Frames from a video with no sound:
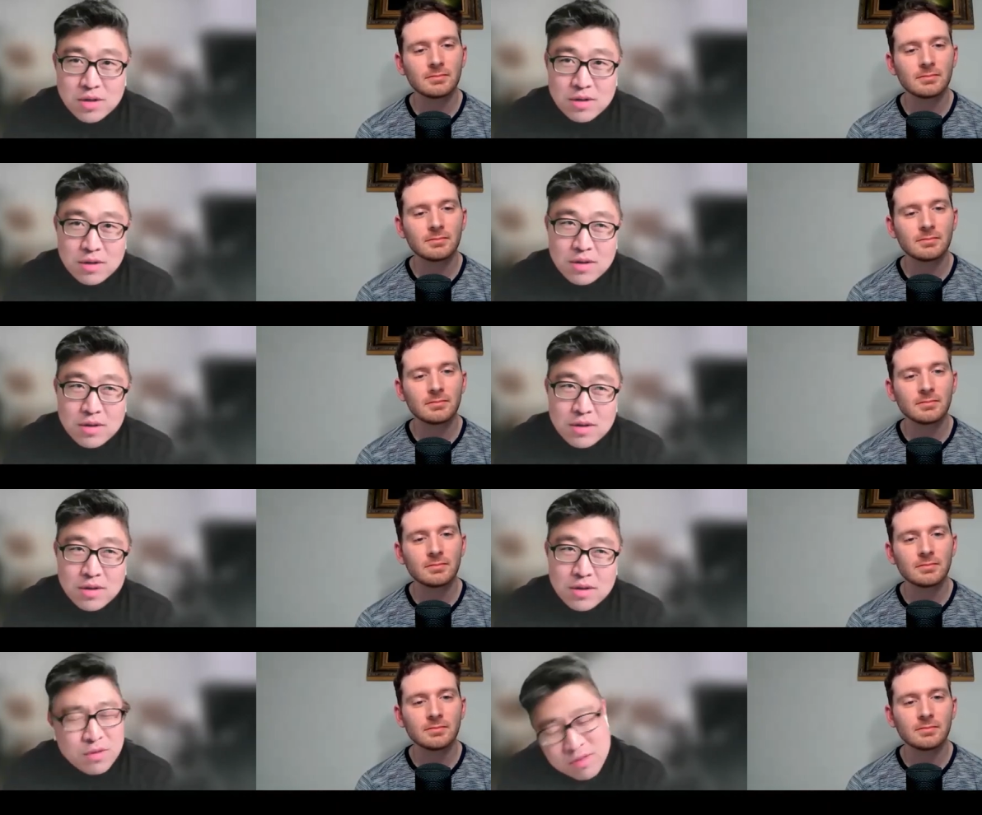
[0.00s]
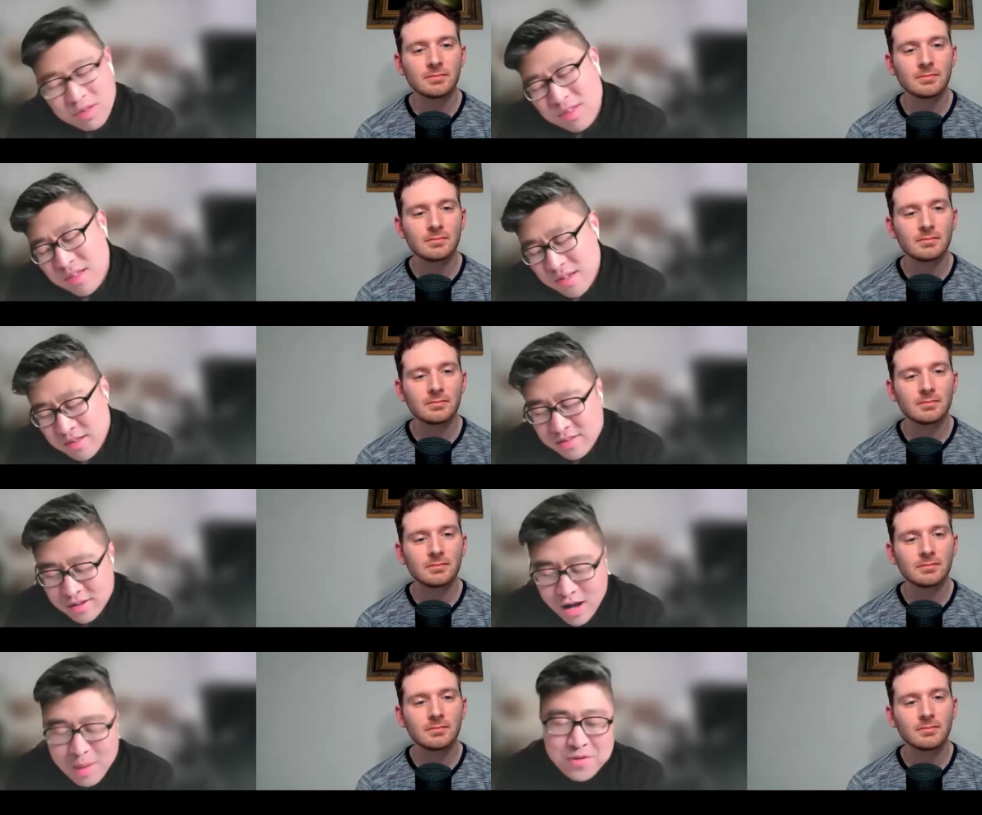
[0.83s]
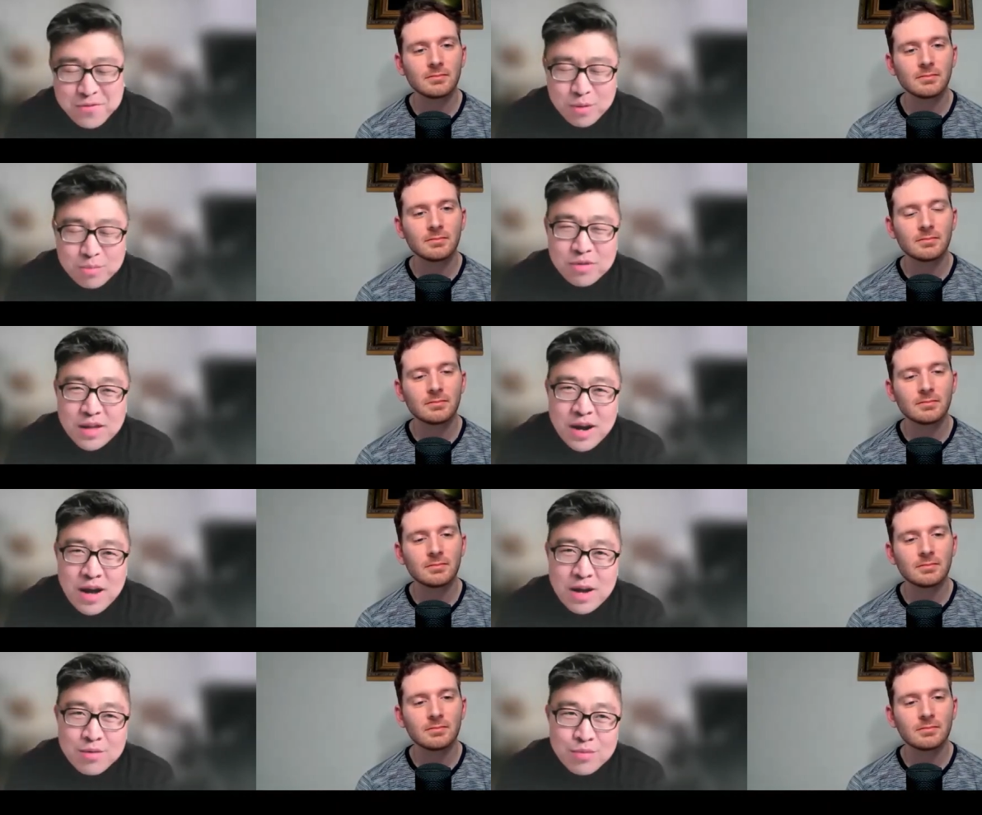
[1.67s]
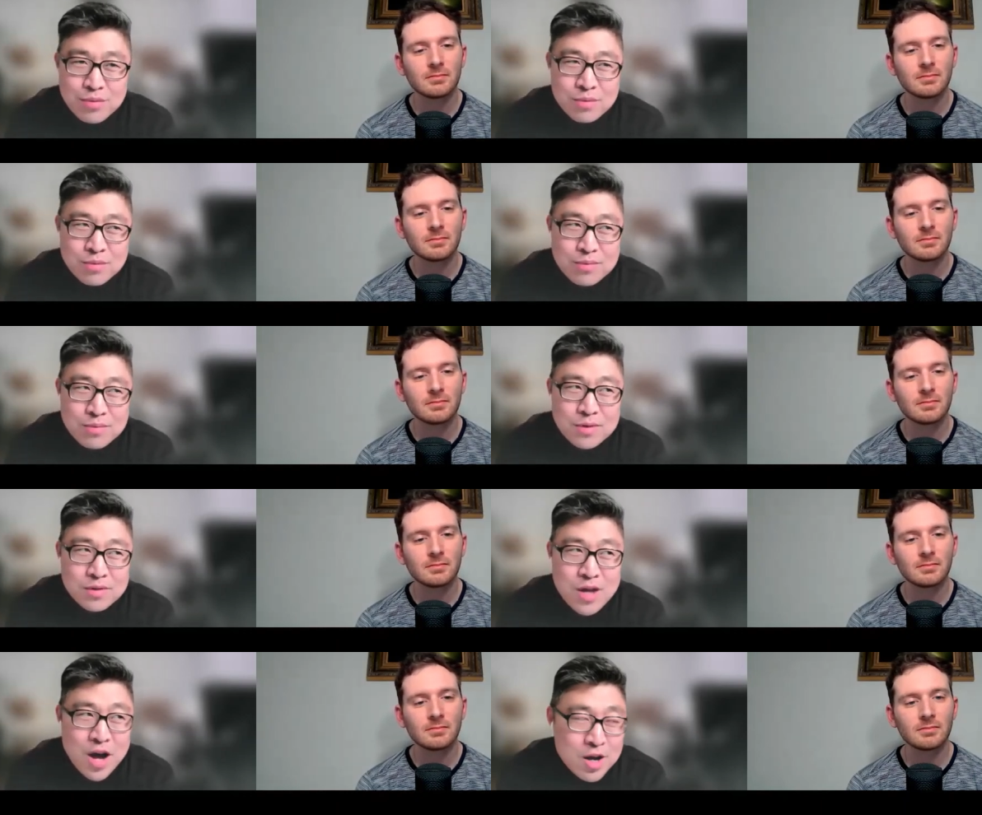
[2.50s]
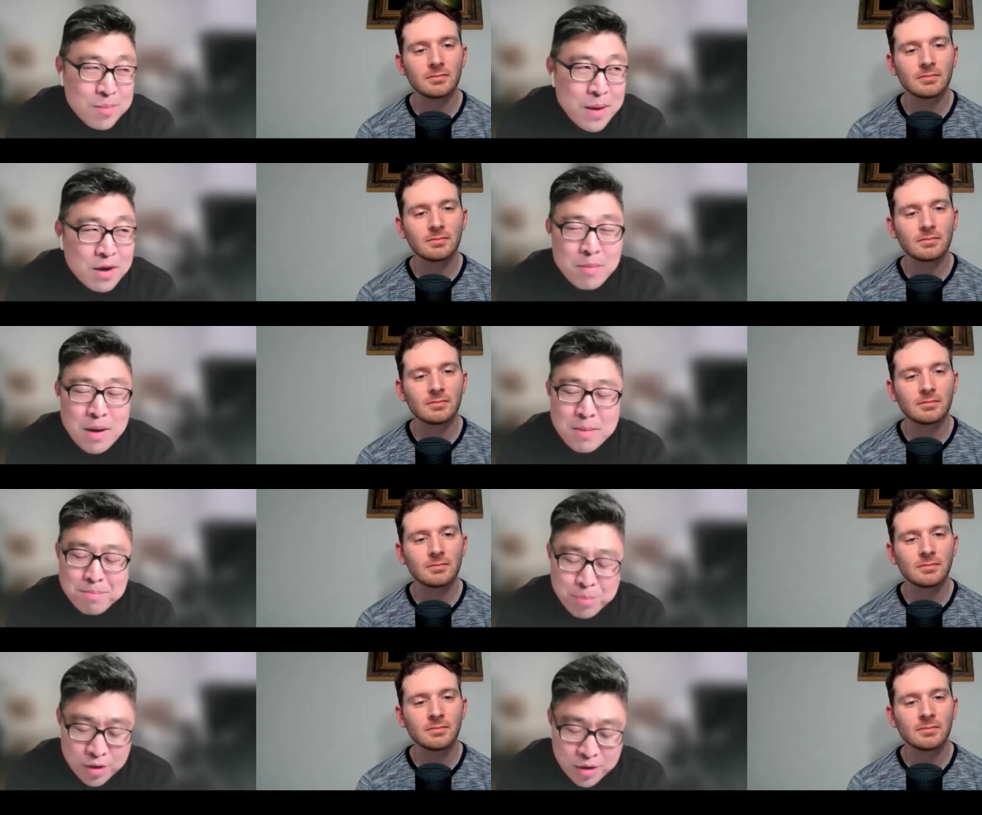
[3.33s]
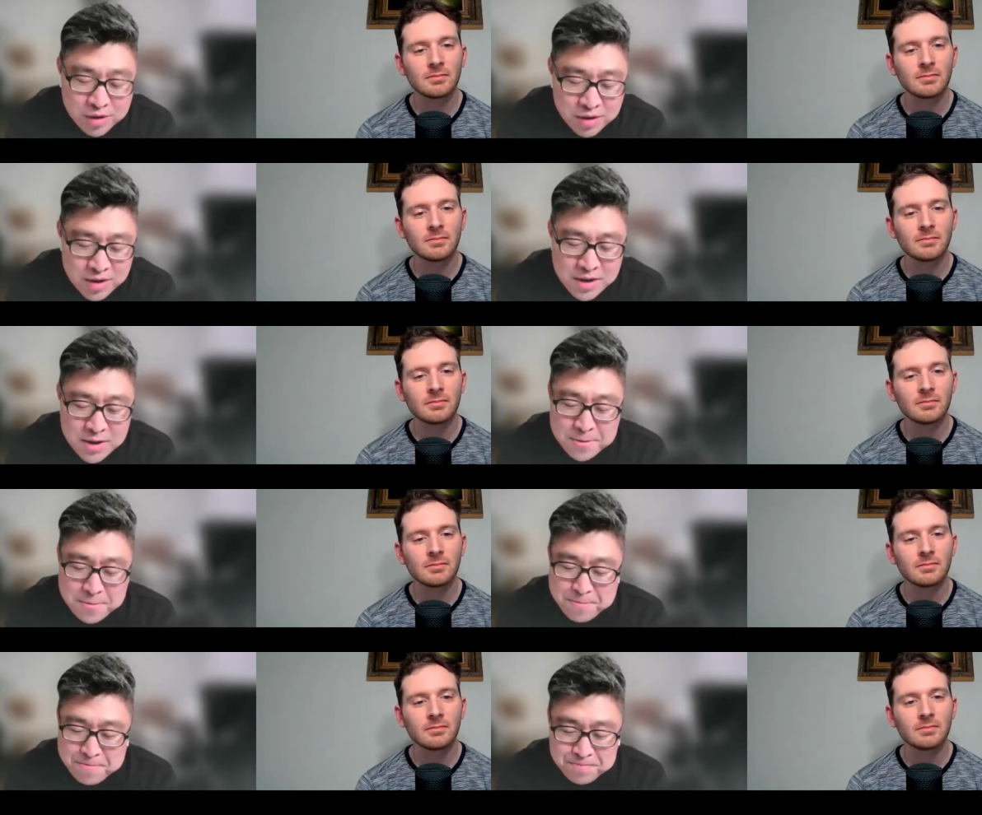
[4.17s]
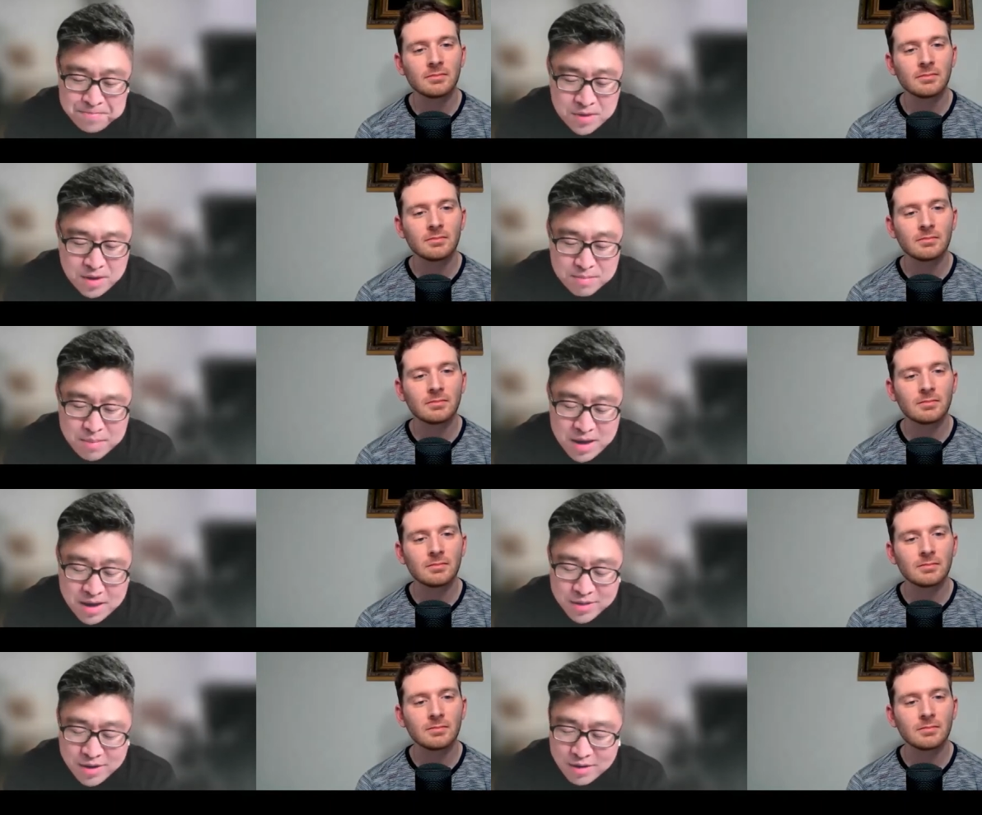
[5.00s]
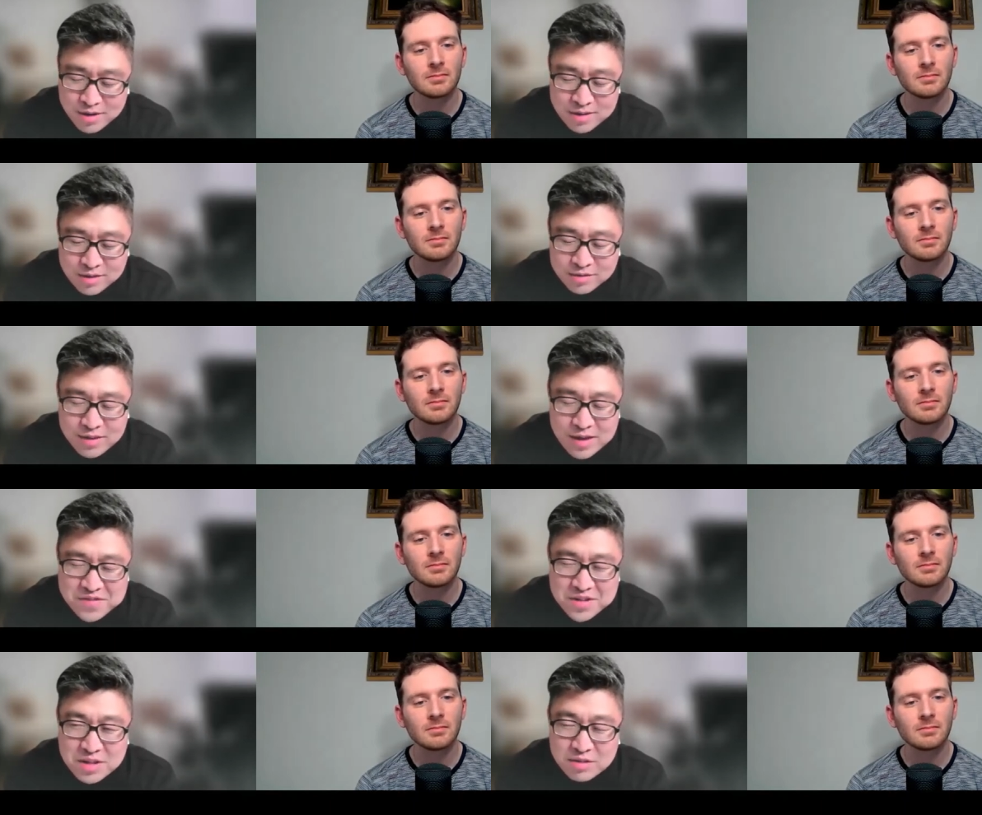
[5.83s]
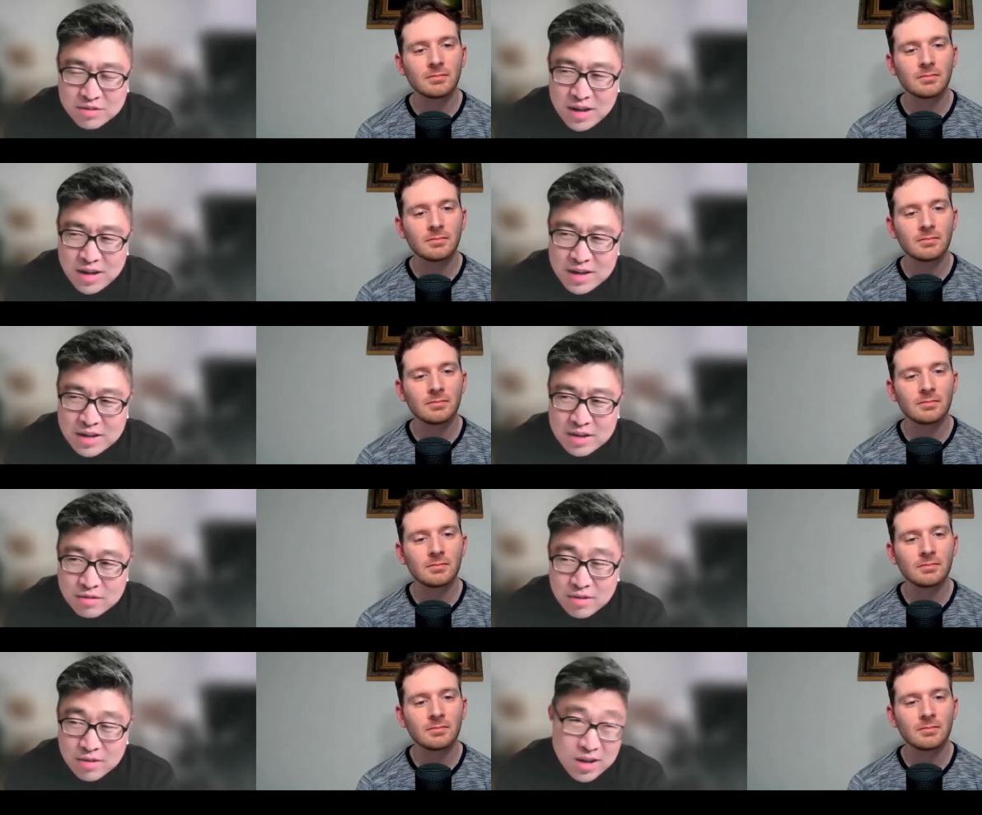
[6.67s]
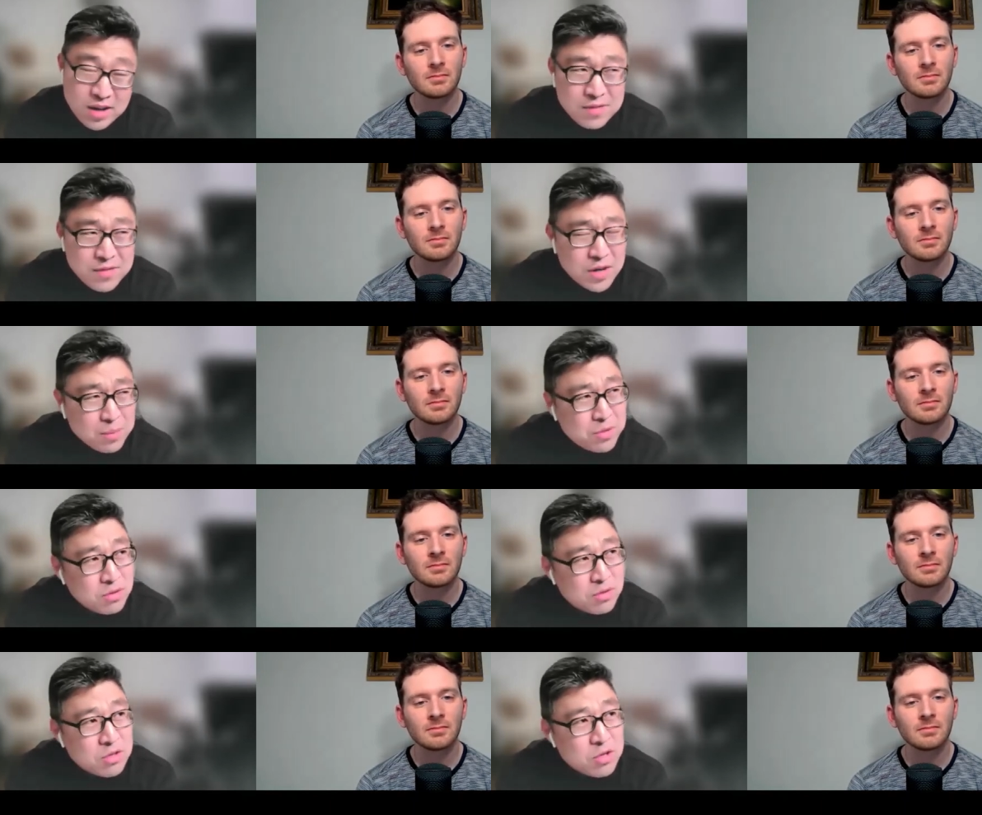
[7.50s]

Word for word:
Speaker 1: it, you know, the comedy films that I talk about in my book, man, they're in the 70s and 80s, uh, even up to the